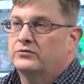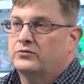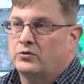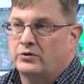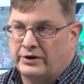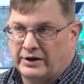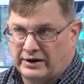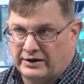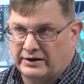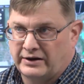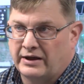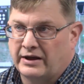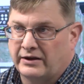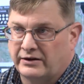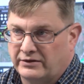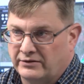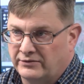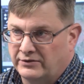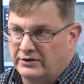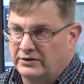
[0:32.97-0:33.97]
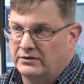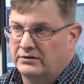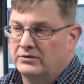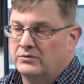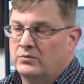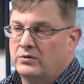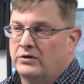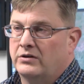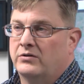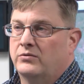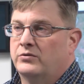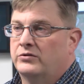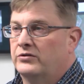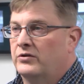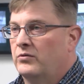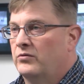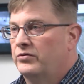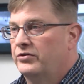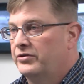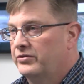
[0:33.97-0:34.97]
tornadic activity, whether it
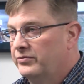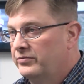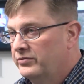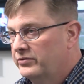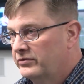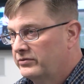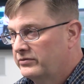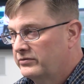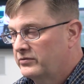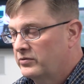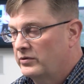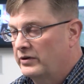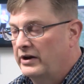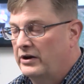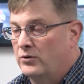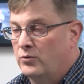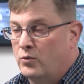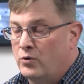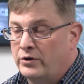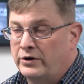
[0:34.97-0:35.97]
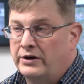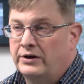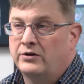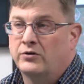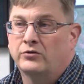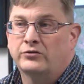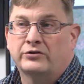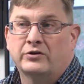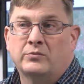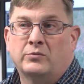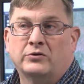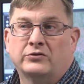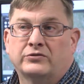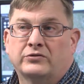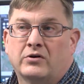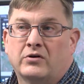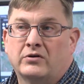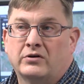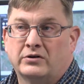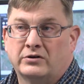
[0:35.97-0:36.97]
was a tornado warning or
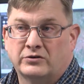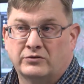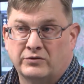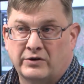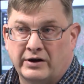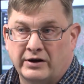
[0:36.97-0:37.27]
someone saw it on the